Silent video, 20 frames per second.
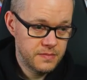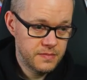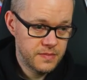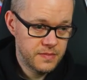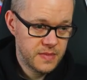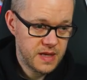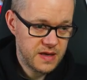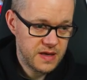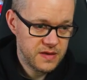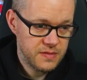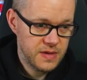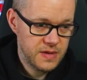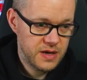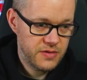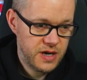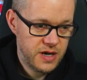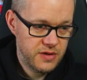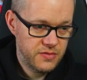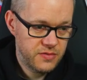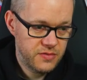
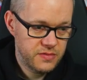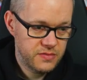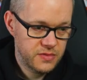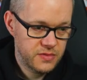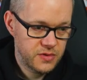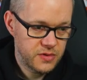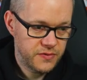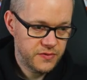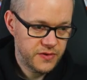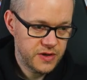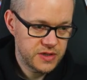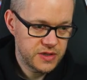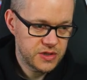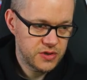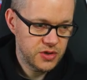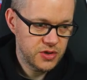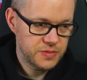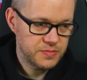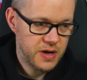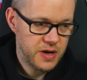Casemiro, good first
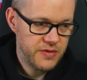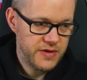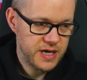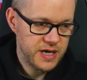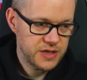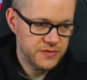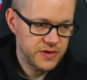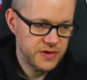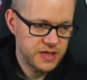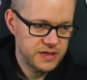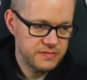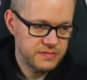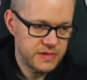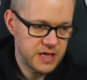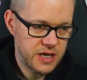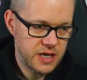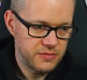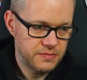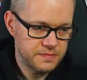touch by Rashford. No.